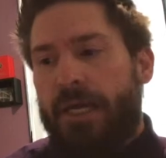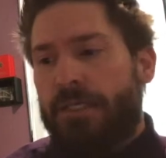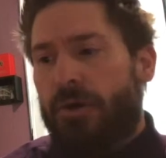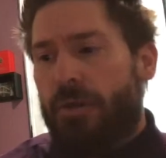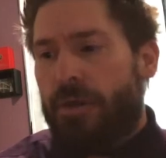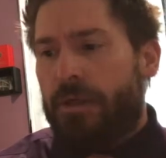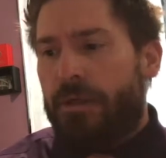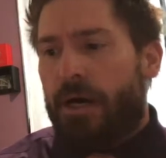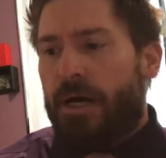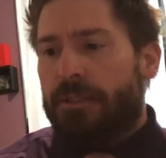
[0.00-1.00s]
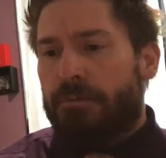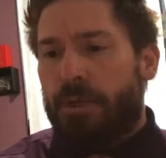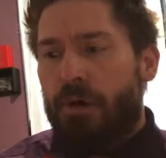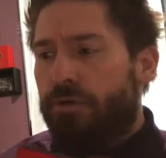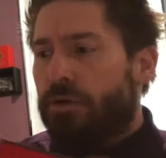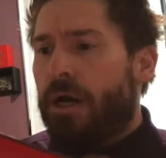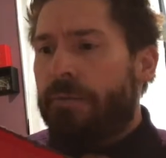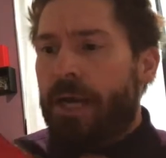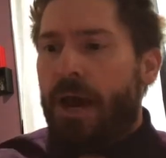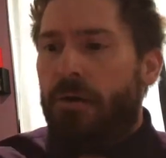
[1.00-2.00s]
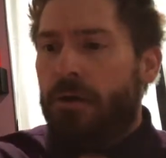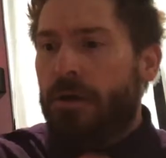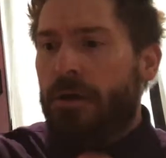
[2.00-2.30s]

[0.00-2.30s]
I saw that some lows are coming out,